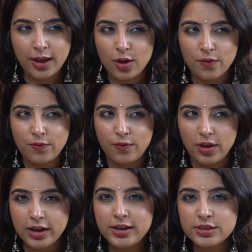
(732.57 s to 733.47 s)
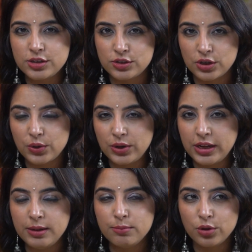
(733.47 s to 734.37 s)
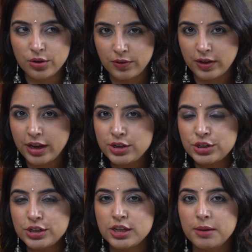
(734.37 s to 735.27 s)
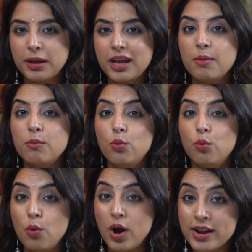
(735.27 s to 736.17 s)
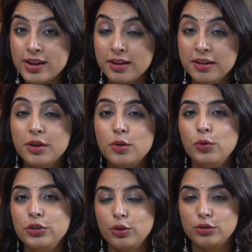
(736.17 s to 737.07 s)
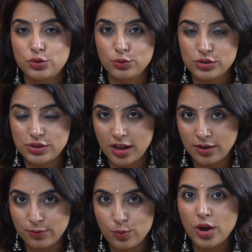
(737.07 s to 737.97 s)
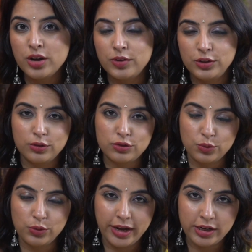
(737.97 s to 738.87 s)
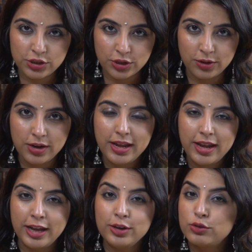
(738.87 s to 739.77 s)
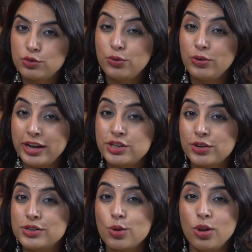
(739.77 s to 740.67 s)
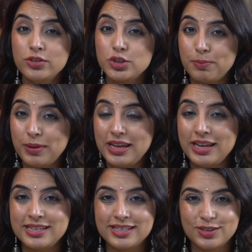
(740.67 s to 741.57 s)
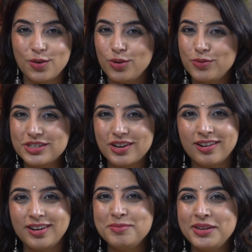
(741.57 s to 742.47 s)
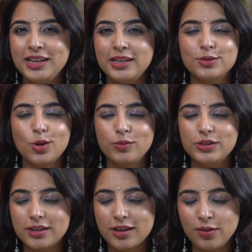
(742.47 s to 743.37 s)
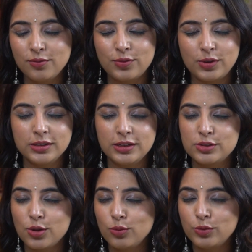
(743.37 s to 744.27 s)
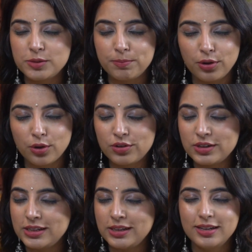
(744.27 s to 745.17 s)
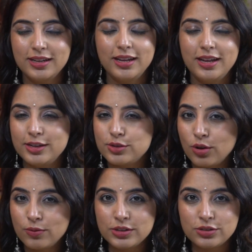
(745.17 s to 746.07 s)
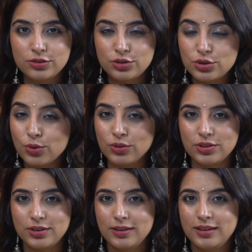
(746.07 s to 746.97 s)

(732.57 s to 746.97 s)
of unnecessary modifications and become one with your true self, one with your true nature. And your true nature is always peace, it's always harmony, it's always comfort, it's always purity, it's always truth.